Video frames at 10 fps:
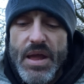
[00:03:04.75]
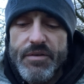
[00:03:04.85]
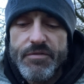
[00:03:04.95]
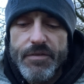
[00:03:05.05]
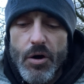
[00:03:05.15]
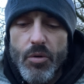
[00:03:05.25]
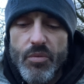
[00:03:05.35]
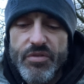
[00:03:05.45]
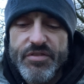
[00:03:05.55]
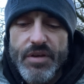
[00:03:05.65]

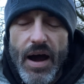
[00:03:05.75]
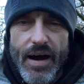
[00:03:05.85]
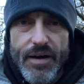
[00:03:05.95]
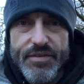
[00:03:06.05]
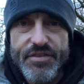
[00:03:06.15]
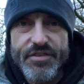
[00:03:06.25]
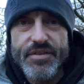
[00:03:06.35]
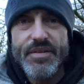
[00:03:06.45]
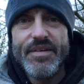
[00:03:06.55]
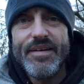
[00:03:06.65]
involves us
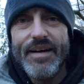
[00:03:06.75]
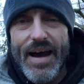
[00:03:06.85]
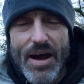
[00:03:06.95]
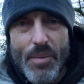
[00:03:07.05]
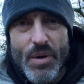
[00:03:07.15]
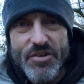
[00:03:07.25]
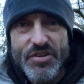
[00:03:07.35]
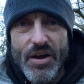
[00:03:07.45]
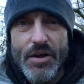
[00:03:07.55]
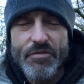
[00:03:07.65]
at a
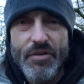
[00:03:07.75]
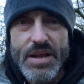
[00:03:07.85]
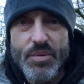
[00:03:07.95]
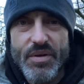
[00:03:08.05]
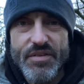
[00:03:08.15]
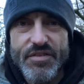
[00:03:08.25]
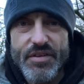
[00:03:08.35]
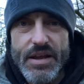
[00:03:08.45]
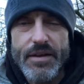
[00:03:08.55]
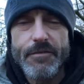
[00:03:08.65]
much higher
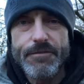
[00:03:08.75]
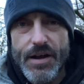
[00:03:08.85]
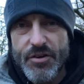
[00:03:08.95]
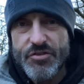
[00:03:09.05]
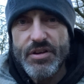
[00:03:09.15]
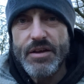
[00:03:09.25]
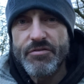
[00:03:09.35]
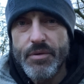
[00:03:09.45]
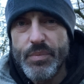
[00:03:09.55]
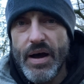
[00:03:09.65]
frequency, functioning
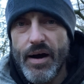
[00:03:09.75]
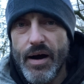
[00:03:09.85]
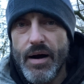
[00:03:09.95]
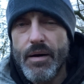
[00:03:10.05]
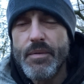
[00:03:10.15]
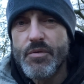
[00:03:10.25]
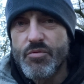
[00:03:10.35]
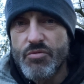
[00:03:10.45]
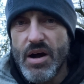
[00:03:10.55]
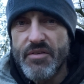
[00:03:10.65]
from the heart
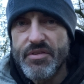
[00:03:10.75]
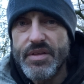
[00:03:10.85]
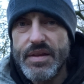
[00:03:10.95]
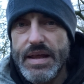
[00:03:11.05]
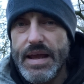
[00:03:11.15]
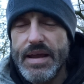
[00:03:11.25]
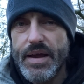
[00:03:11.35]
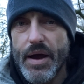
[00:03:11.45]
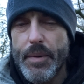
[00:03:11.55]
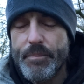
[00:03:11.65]
rather than the
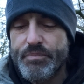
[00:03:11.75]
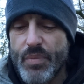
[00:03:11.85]
ego.